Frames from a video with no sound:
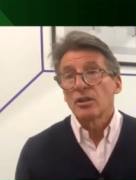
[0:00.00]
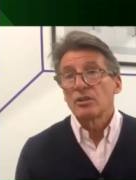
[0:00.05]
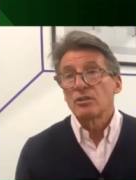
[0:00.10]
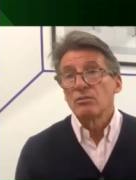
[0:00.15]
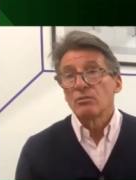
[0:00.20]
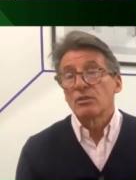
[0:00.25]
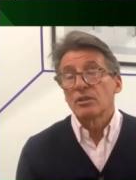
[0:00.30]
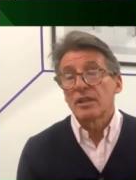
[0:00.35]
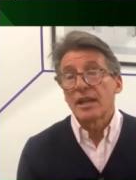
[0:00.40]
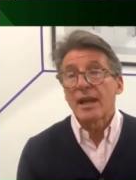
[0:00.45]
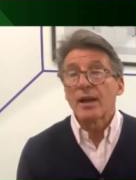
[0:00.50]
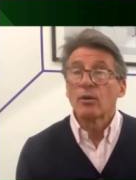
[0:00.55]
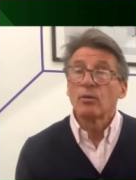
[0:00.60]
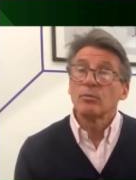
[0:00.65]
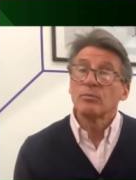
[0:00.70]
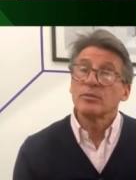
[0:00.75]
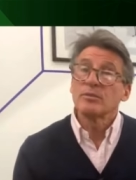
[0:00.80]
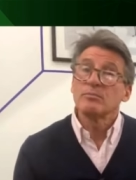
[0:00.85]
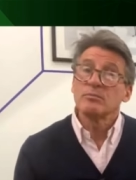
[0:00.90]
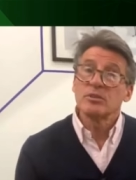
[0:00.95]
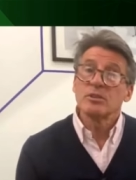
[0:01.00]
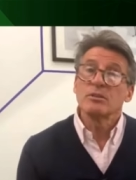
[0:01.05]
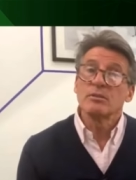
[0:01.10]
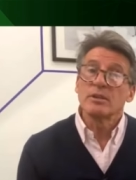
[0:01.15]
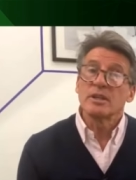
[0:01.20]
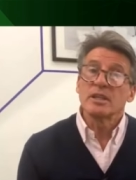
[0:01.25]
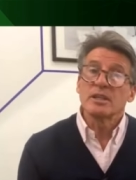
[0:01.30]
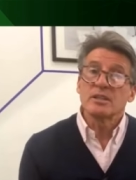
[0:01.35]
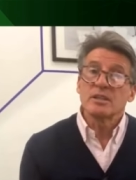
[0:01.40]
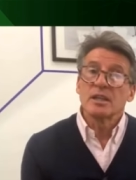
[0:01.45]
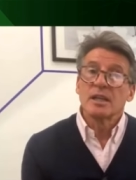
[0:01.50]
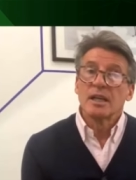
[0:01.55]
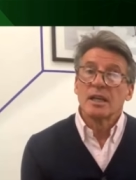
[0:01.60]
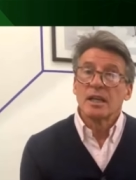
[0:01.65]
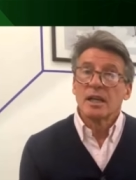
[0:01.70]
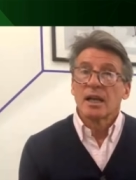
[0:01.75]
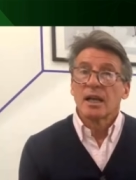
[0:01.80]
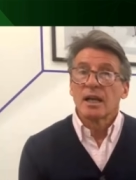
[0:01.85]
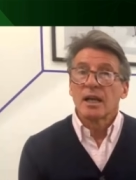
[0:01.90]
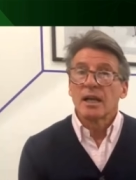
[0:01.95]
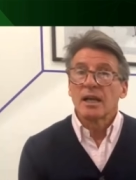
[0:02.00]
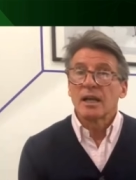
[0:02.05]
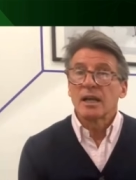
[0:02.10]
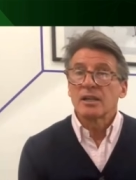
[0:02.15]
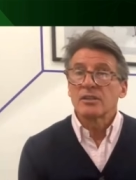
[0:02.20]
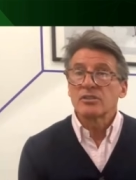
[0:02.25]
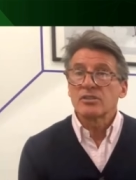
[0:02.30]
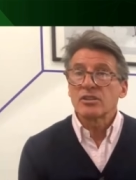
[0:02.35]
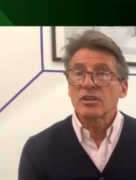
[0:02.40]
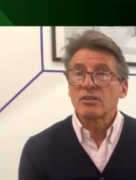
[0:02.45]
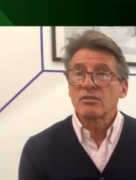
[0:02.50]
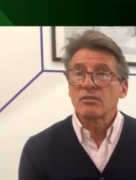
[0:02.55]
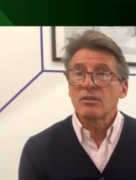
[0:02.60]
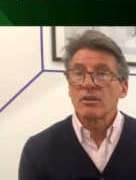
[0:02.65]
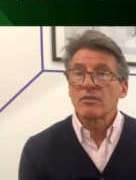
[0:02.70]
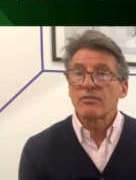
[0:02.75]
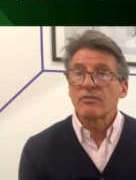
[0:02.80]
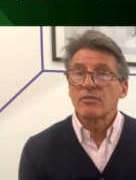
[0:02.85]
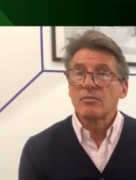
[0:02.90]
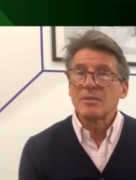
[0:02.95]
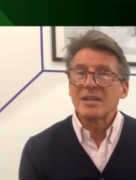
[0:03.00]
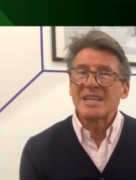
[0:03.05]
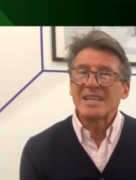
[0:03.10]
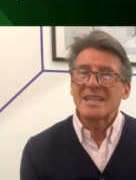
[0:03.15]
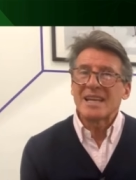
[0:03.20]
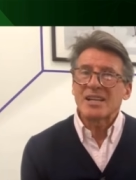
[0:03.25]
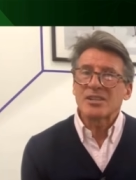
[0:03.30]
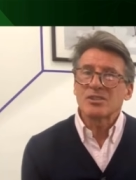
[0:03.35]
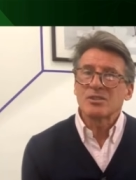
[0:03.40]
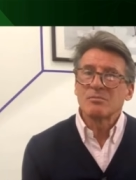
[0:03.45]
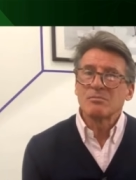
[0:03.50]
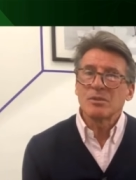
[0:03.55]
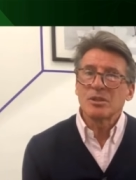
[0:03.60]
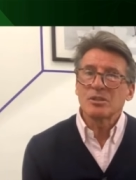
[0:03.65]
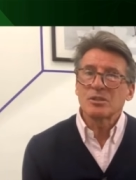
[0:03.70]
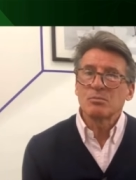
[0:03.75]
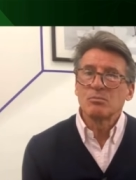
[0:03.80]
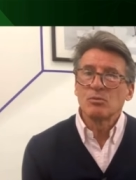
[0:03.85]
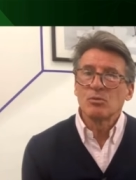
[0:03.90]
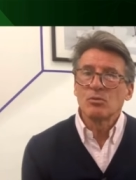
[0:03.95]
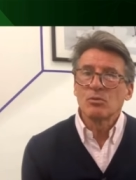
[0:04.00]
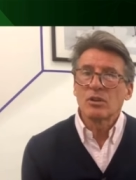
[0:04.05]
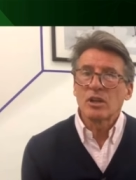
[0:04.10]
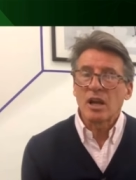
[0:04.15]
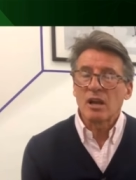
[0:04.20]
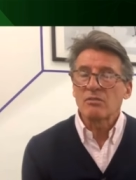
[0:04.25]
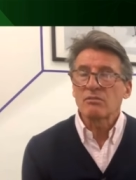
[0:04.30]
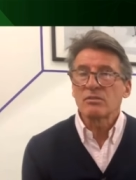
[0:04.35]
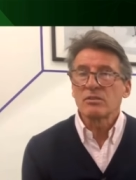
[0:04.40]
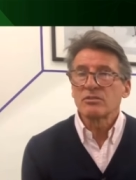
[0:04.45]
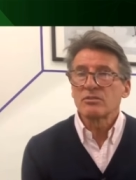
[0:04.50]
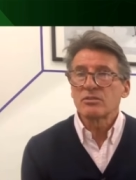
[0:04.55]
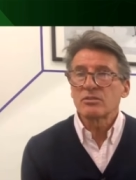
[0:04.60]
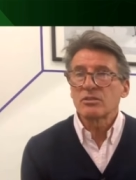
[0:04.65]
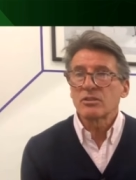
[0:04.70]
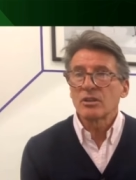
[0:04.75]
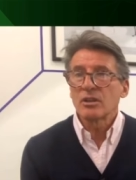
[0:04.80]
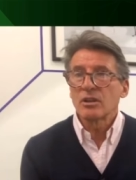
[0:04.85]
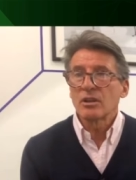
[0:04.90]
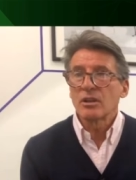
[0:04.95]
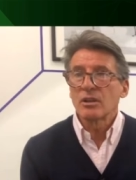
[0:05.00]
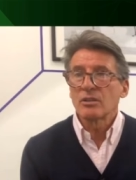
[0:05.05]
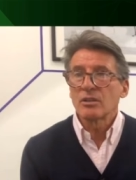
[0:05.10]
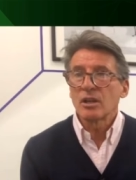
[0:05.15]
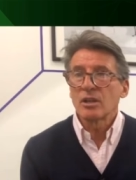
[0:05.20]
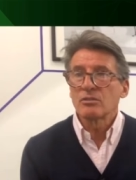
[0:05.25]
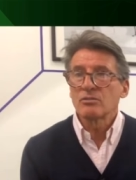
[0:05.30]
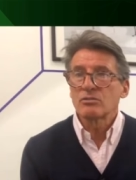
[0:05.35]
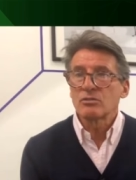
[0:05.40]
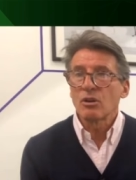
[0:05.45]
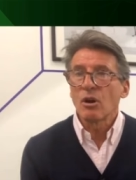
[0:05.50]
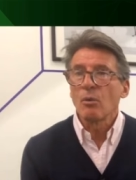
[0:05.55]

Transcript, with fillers: you can help them do it. And so for me, that's a much more current uh, and